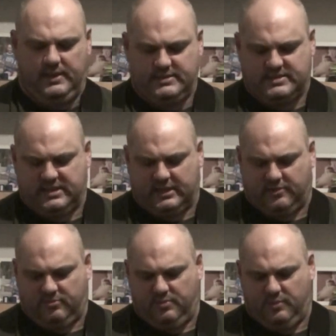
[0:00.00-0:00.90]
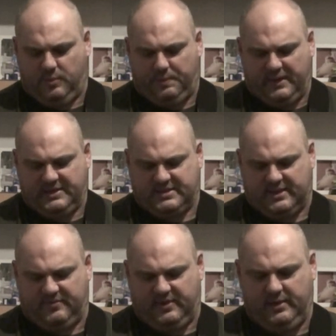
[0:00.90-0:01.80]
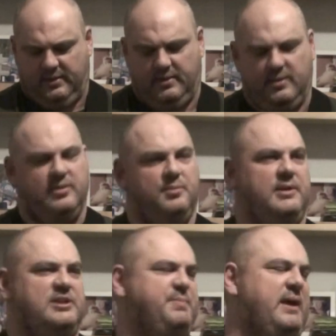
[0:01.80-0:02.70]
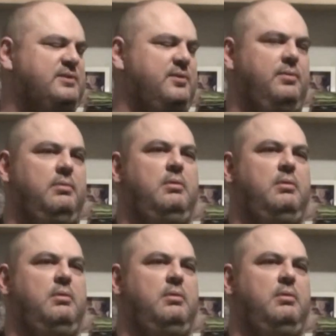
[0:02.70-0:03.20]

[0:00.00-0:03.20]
is thicker and more bass heavy than when it's backed off.